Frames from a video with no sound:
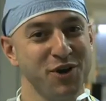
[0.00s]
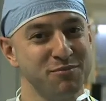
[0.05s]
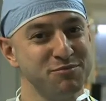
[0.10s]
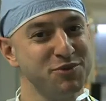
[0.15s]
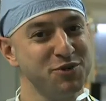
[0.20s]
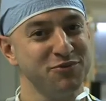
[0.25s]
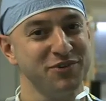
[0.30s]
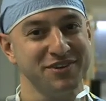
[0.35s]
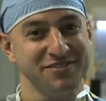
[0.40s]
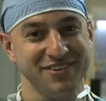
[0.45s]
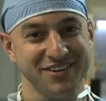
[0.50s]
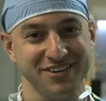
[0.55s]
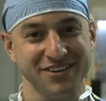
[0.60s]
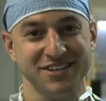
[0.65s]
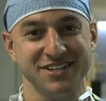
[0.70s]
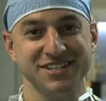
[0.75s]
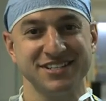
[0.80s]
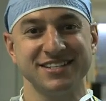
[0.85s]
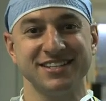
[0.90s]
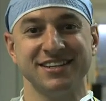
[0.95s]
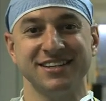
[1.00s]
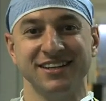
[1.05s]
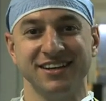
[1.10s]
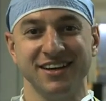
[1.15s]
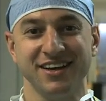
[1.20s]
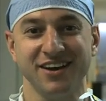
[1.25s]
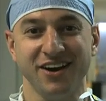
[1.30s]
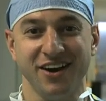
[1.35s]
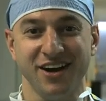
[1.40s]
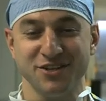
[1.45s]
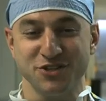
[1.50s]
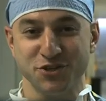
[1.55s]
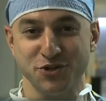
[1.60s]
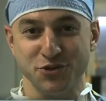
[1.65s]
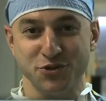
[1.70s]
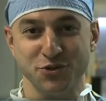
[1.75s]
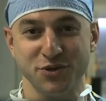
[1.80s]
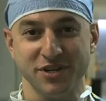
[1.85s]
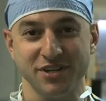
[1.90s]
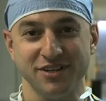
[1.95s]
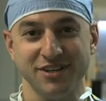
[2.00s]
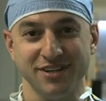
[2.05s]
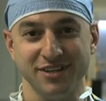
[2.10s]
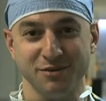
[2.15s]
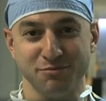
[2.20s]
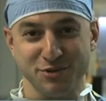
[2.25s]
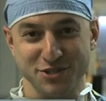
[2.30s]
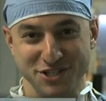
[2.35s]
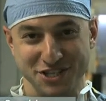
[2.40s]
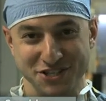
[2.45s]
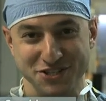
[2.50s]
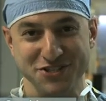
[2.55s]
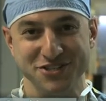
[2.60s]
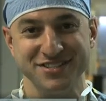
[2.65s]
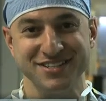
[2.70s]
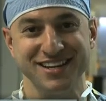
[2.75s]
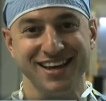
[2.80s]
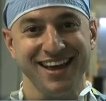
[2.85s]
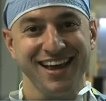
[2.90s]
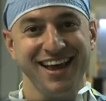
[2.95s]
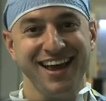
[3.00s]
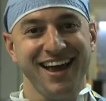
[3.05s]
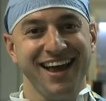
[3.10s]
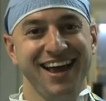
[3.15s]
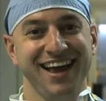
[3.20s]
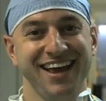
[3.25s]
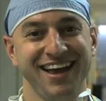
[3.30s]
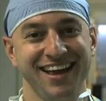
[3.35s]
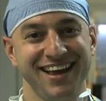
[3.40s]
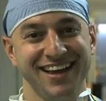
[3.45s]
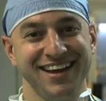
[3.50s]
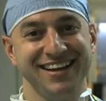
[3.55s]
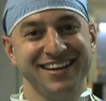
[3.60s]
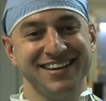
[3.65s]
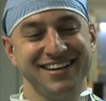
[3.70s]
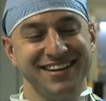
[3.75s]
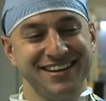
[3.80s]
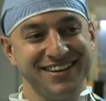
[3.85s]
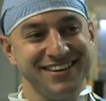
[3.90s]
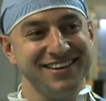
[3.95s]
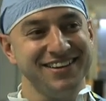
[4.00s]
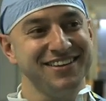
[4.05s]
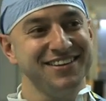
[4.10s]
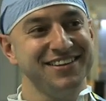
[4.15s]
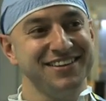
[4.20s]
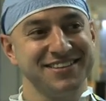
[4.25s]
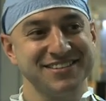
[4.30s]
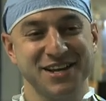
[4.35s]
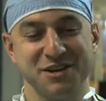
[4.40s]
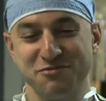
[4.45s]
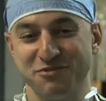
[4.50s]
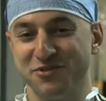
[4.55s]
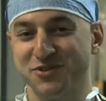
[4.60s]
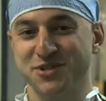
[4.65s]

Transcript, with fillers: observing various uh, eye surgery uh, procedures. And uh, this type of